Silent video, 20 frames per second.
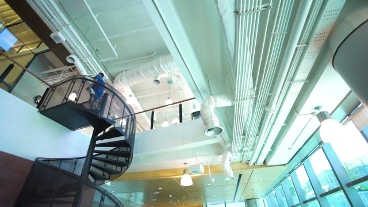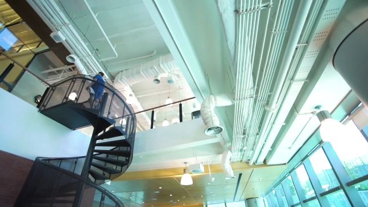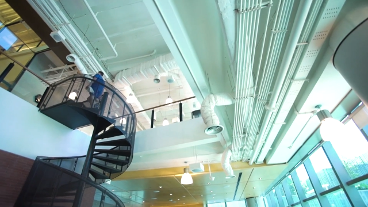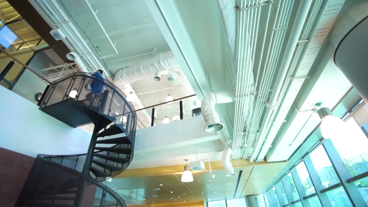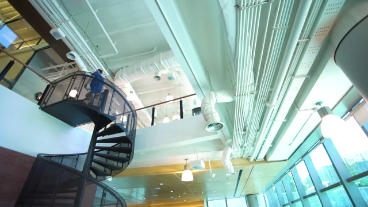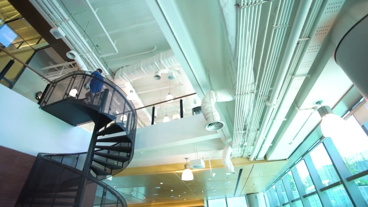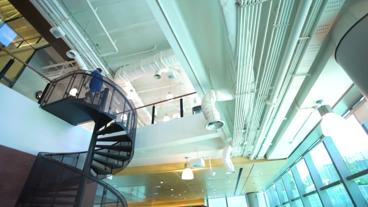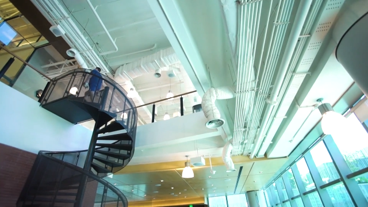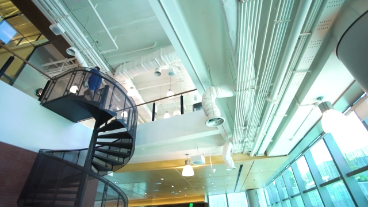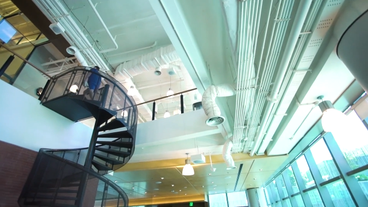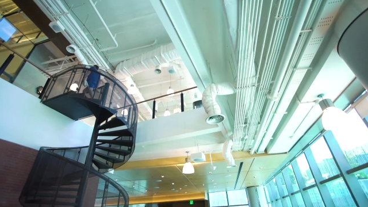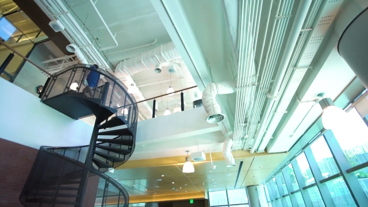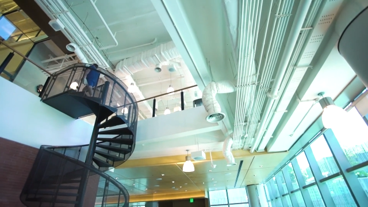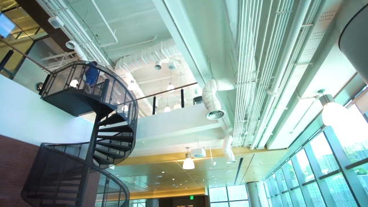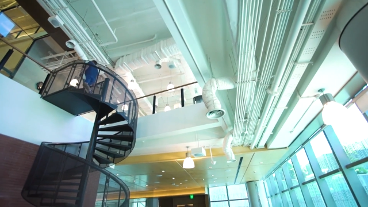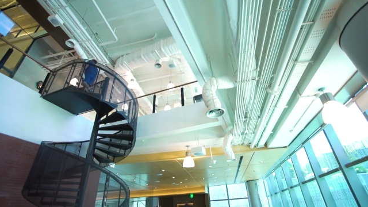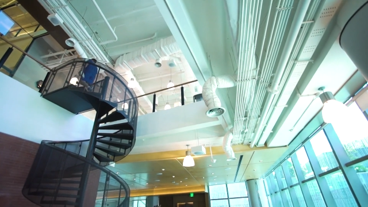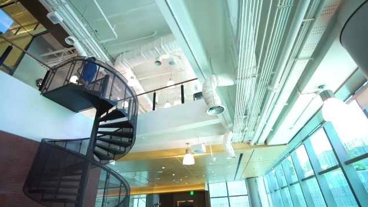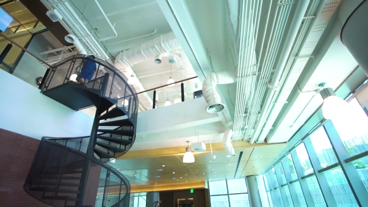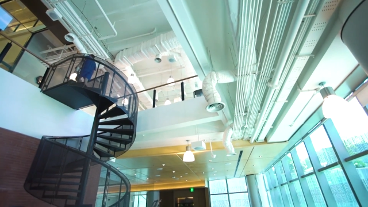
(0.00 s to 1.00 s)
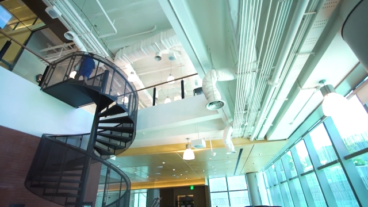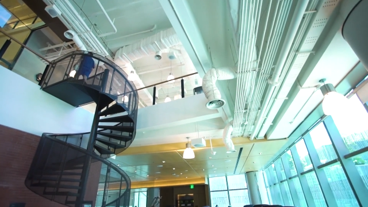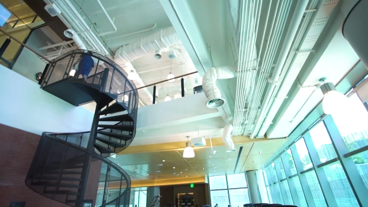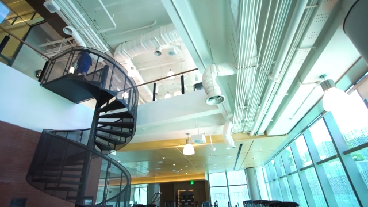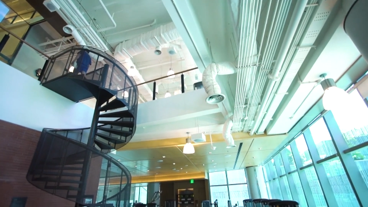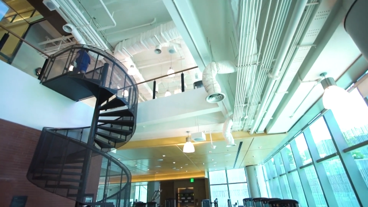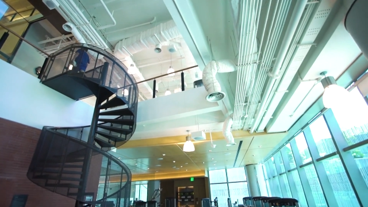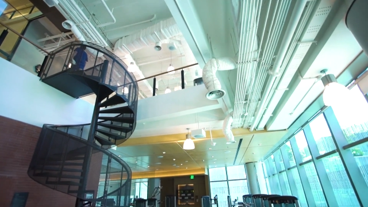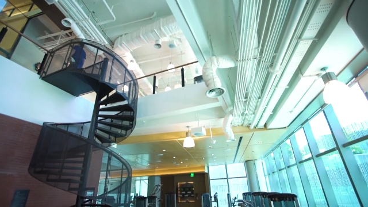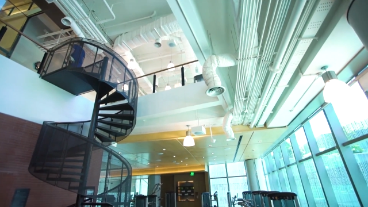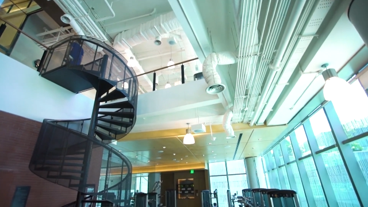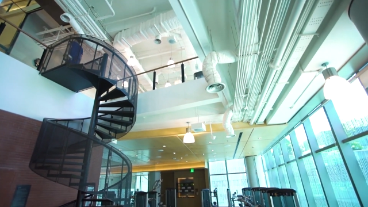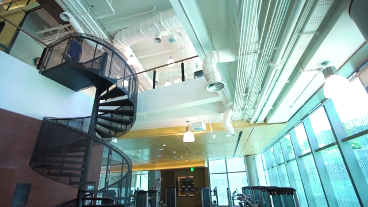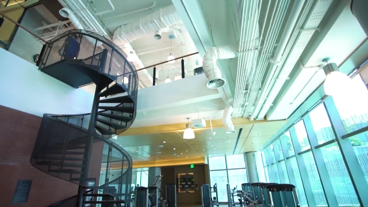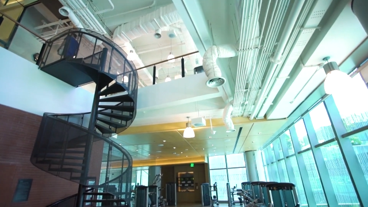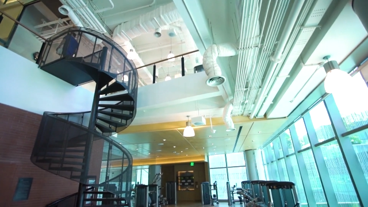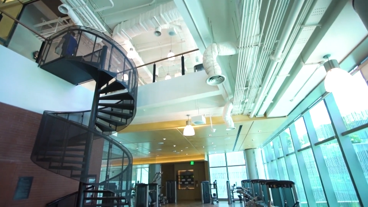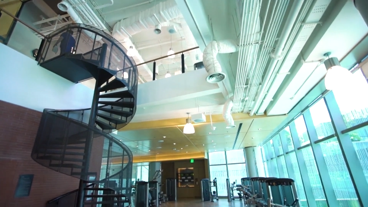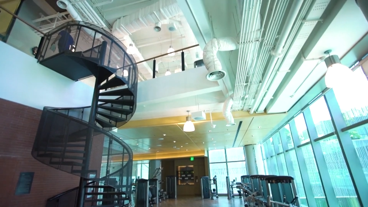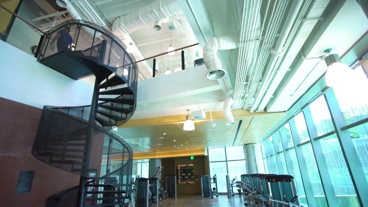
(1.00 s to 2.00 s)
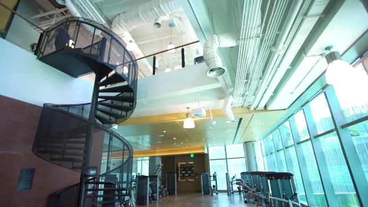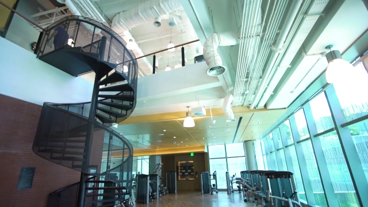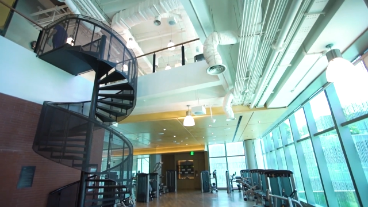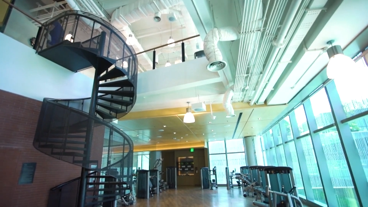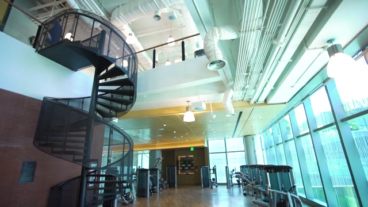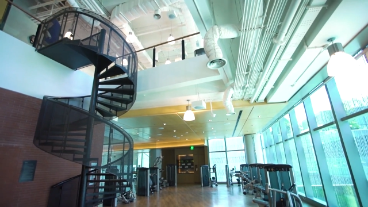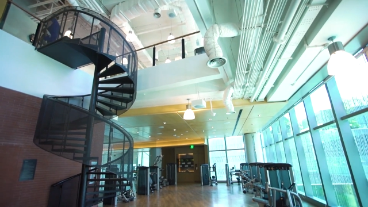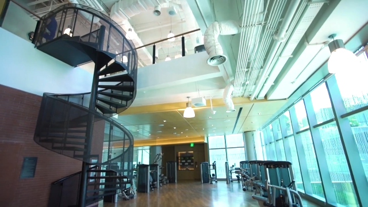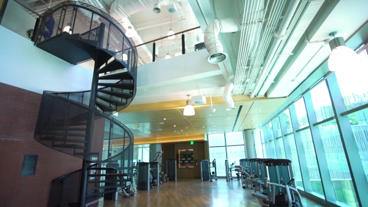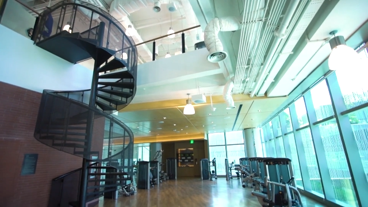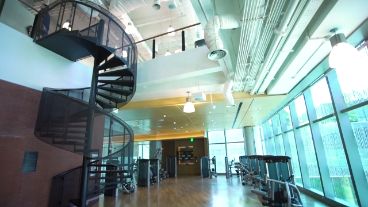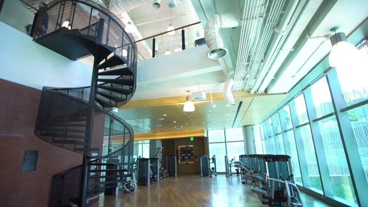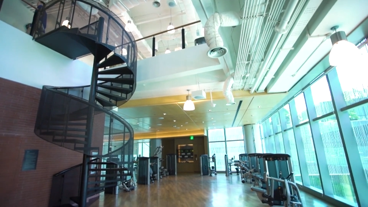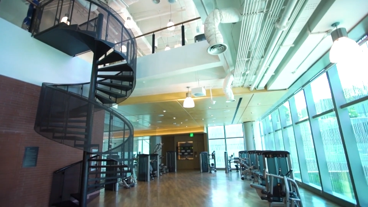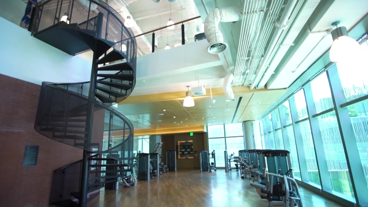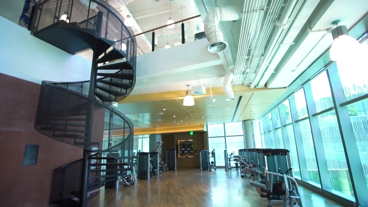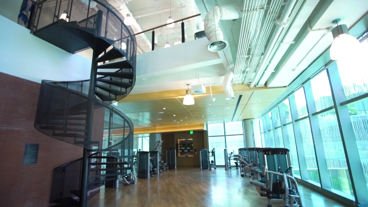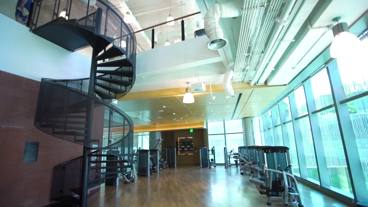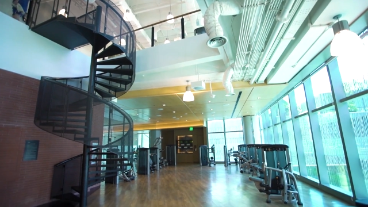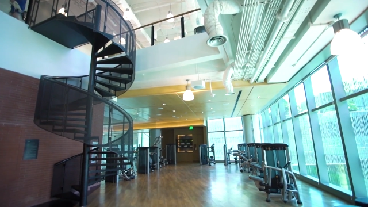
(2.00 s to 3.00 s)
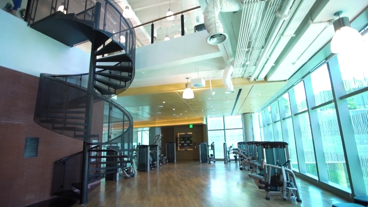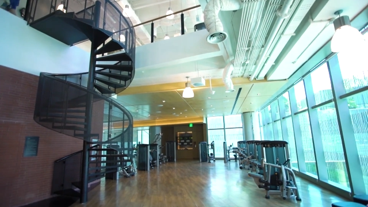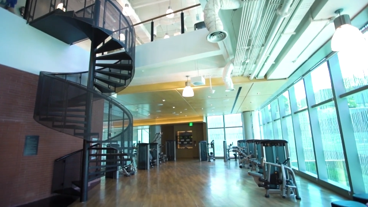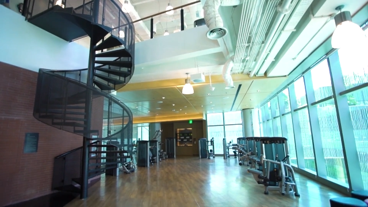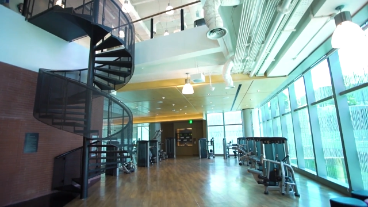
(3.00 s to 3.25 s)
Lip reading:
Nobody's mouth can be seen.